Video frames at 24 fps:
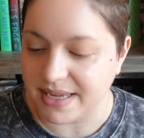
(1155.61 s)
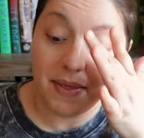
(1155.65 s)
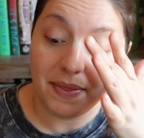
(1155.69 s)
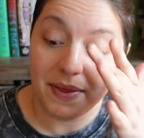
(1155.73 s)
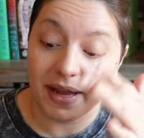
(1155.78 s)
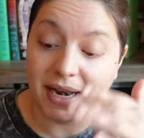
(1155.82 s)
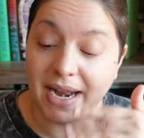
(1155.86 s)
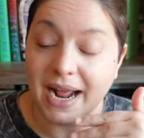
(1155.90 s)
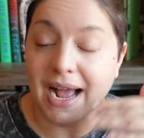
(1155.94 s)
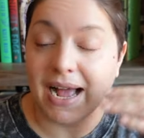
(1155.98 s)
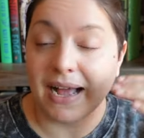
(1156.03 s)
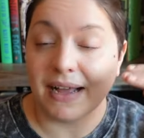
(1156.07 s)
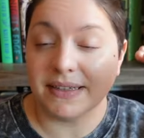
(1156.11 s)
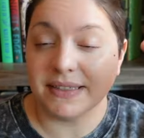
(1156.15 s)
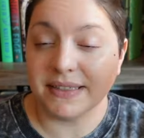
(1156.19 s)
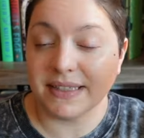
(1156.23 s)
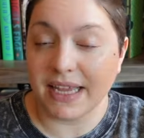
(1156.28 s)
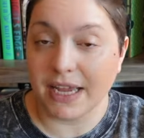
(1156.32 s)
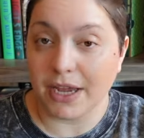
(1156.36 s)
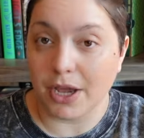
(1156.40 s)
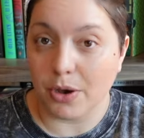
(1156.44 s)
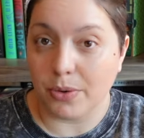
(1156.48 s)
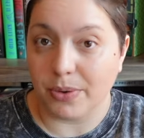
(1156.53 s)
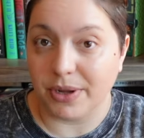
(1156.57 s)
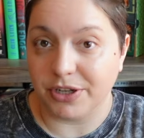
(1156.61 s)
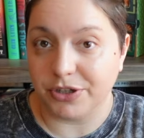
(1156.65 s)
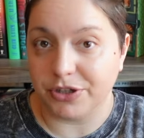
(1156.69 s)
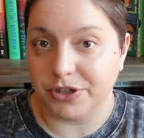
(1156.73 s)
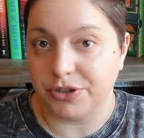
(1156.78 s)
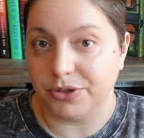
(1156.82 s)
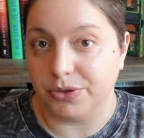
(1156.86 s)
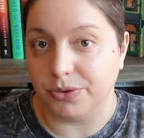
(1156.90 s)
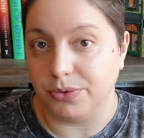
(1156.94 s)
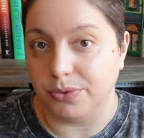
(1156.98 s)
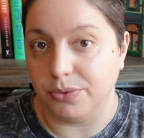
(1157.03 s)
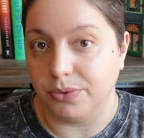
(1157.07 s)
And then as they go
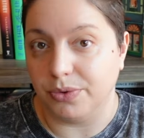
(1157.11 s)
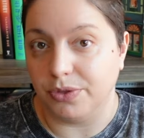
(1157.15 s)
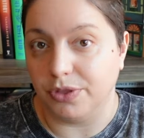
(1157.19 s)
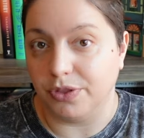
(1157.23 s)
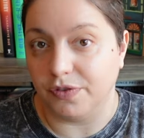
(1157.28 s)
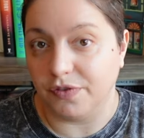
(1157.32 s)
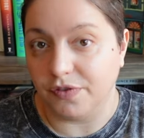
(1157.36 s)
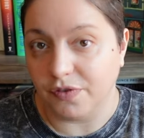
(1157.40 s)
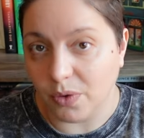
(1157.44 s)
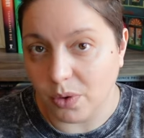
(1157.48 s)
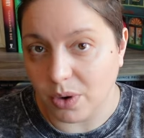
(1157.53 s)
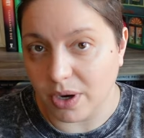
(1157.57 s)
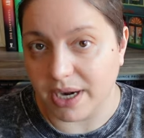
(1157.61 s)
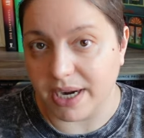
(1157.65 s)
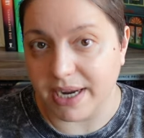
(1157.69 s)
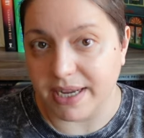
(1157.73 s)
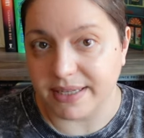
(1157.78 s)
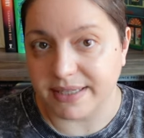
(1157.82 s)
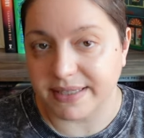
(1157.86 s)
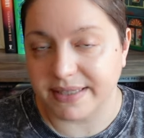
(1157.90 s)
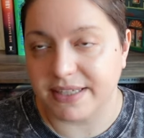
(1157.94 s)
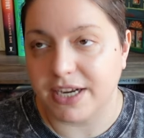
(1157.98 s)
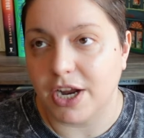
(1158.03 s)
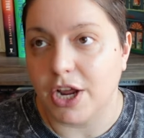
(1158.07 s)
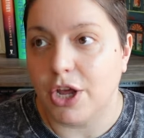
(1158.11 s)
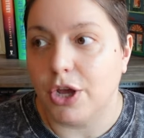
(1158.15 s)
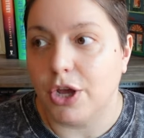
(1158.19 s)
into the forest,